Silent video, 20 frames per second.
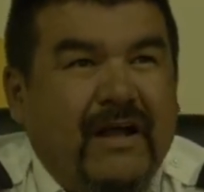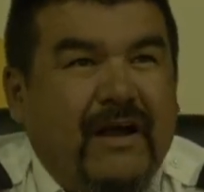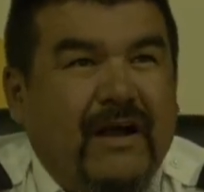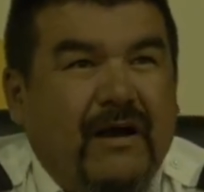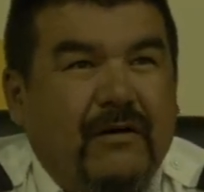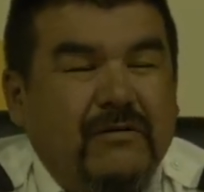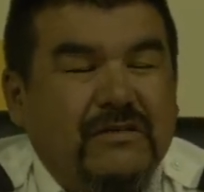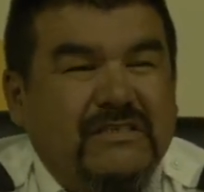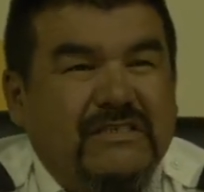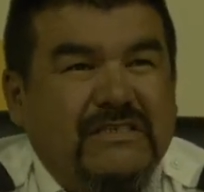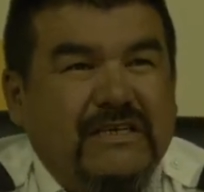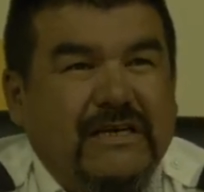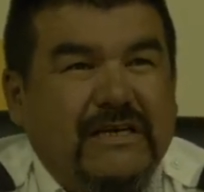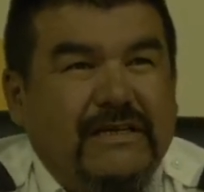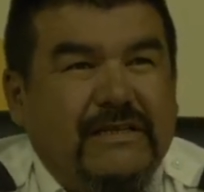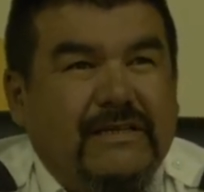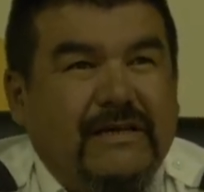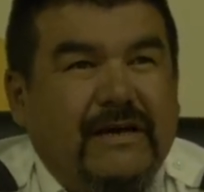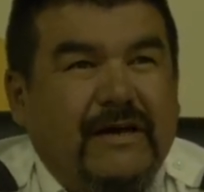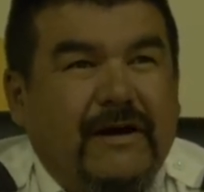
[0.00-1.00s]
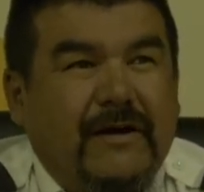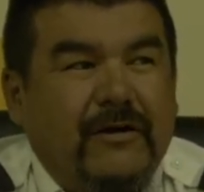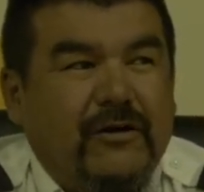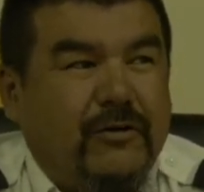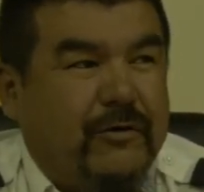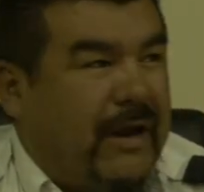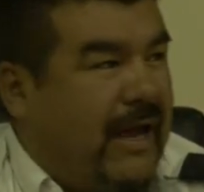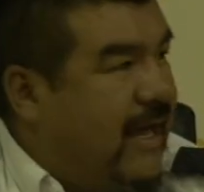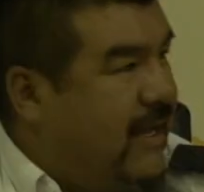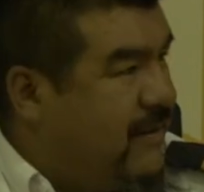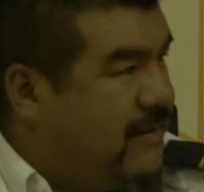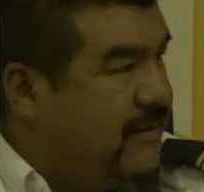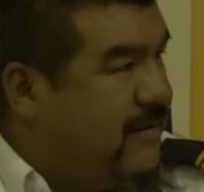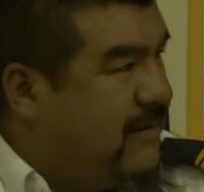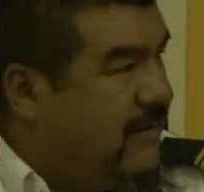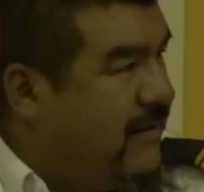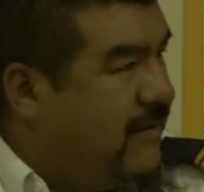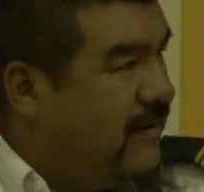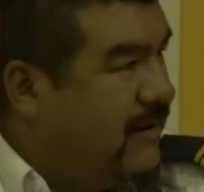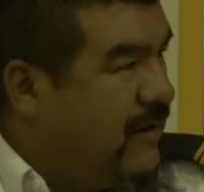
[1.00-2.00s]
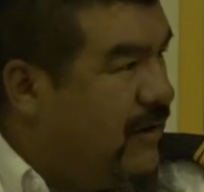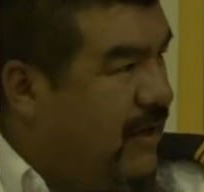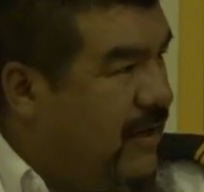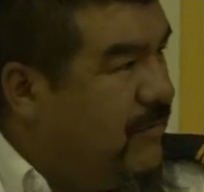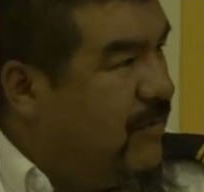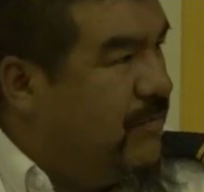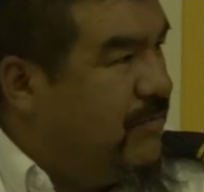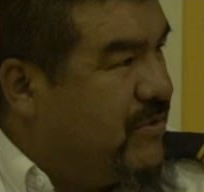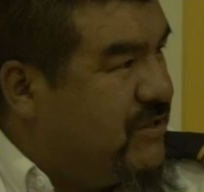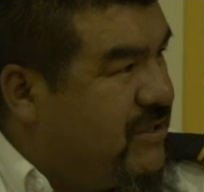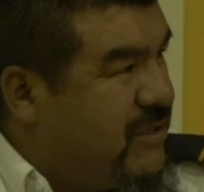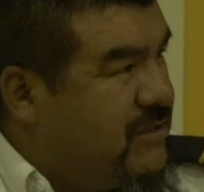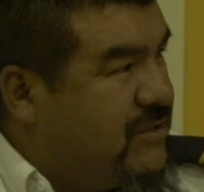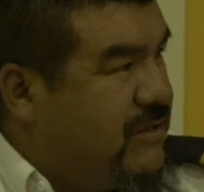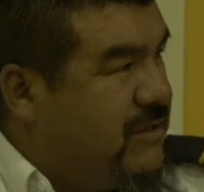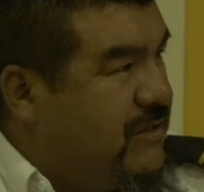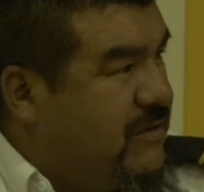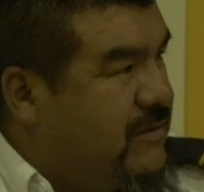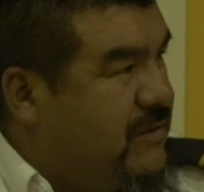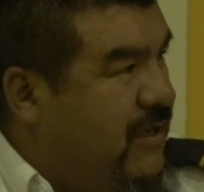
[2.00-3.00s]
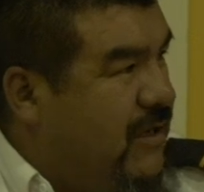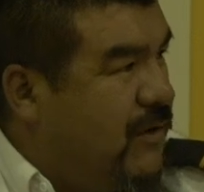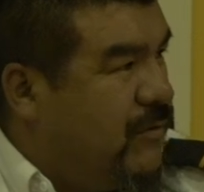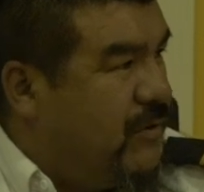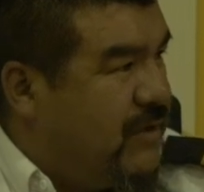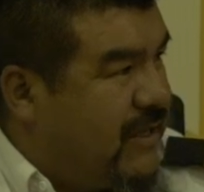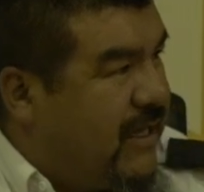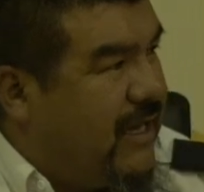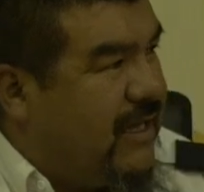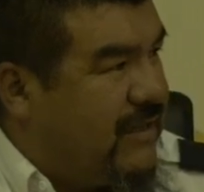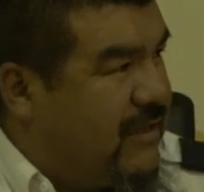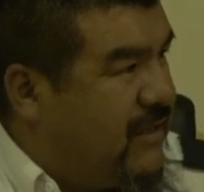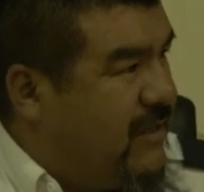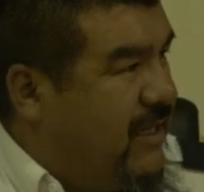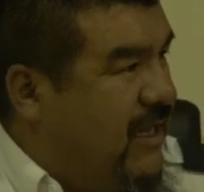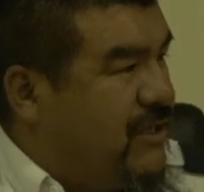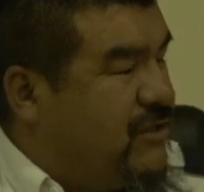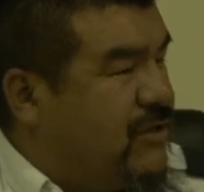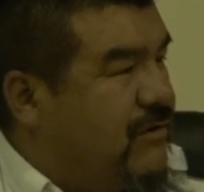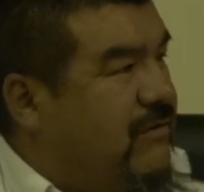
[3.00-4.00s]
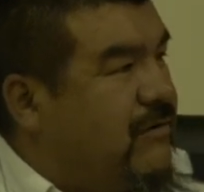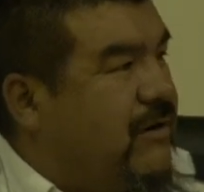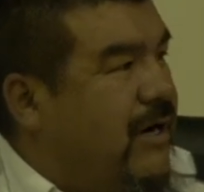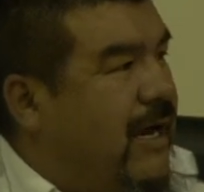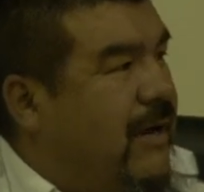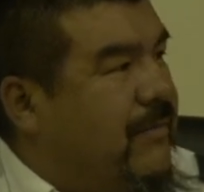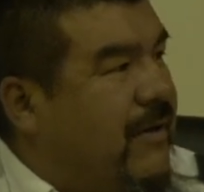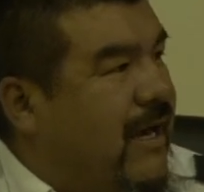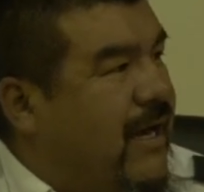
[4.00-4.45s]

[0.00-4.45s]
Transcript: I would say, uh, grant him a position with that nature of crime.